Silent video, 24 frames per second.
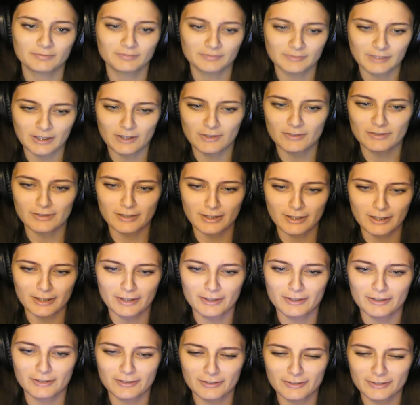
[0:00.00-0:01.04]
I was like,
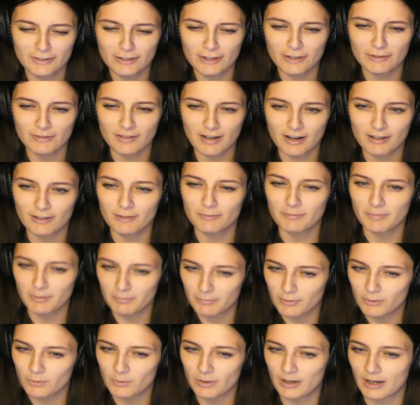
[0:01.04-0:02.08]
do you not
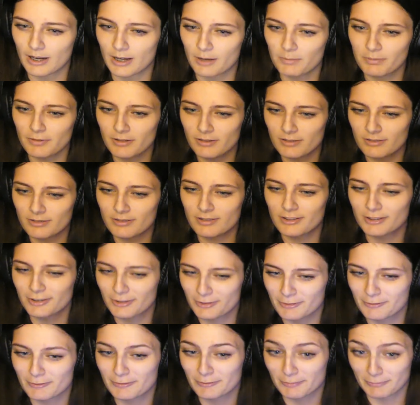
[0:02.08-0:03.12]
remember what happened?
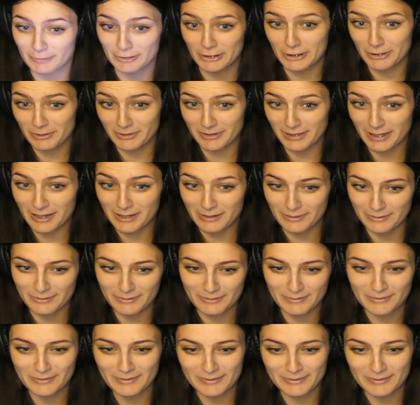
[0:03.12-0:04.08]
But she was out.